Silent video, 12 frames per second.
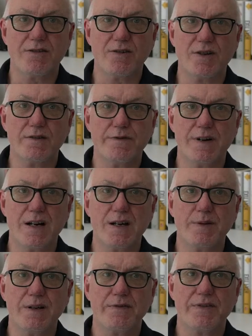are only
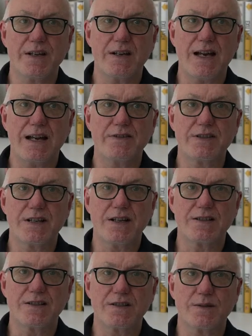viable if they're
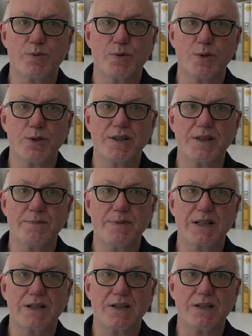advertiser supported,
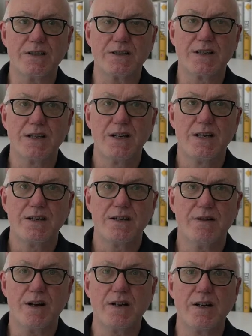because
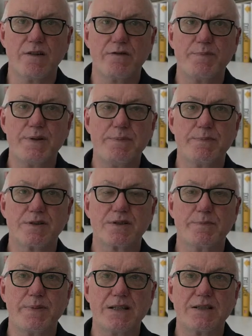there aren't enough people to
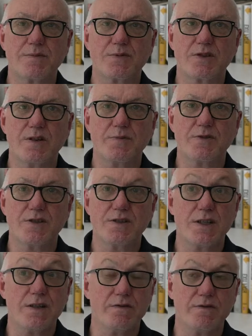pay
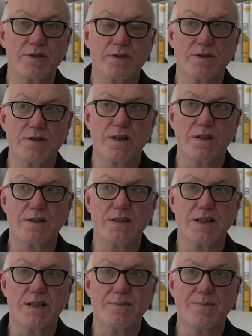subscriptions, even for good
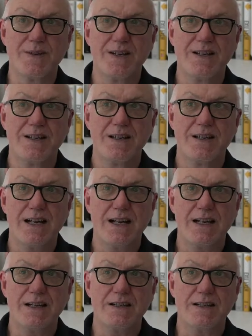content.
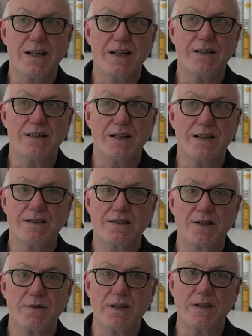And
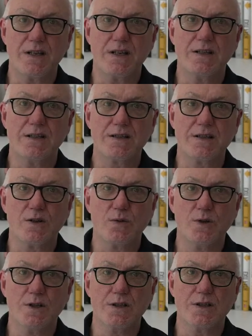so it isn't going to
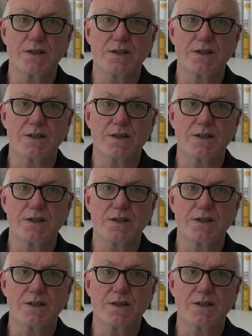work.